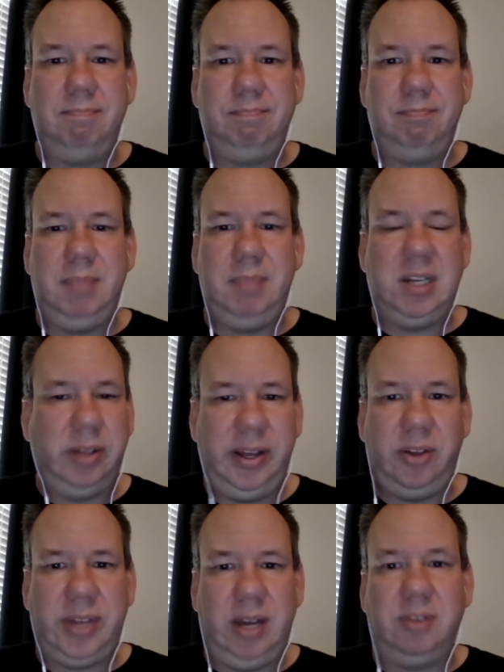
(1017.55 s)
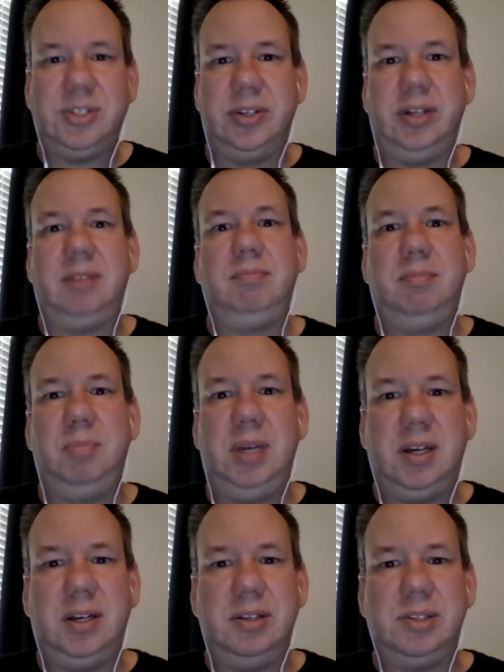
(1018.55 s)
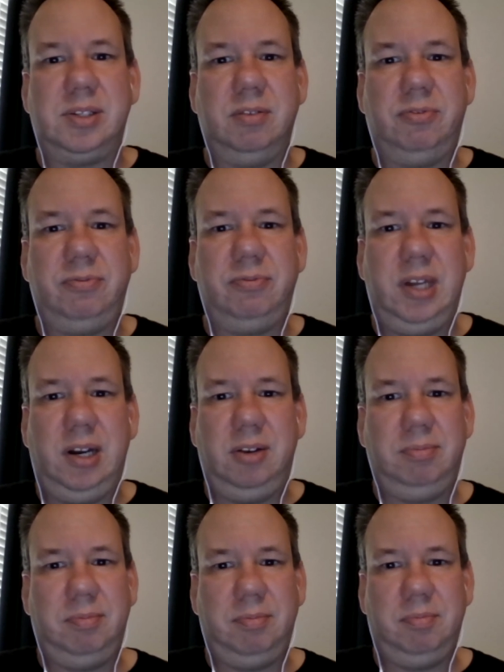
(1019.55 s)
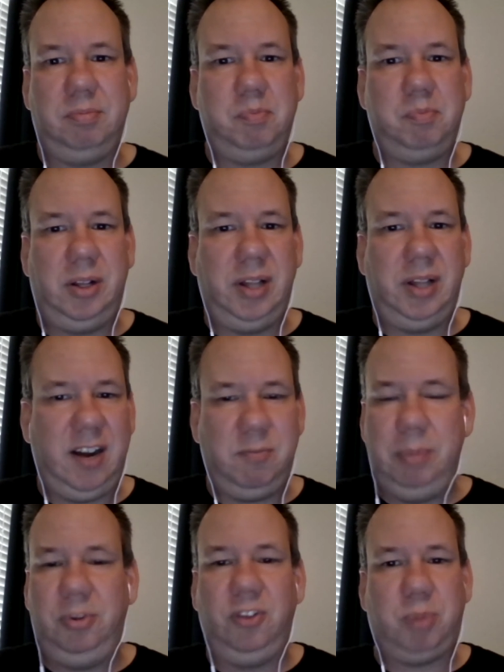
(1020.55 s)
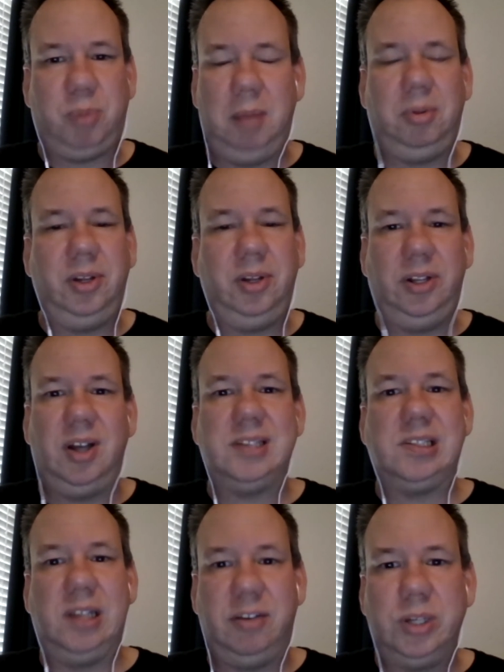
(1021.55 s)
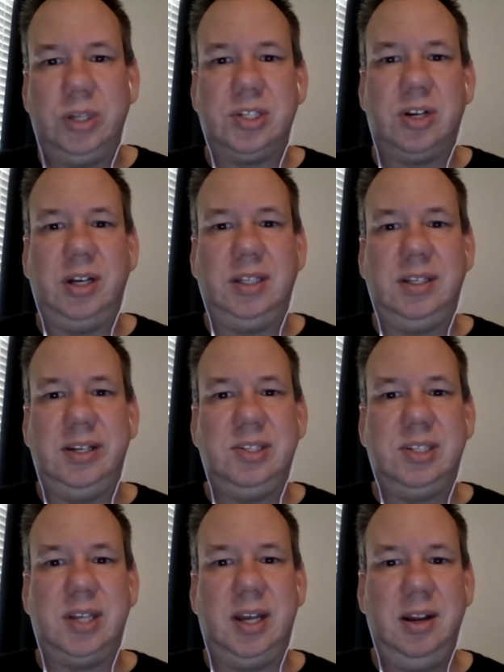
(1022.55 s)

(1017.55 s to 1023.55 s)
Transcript: mental health counseling because of a lot of people have probably lost loved ones during this, and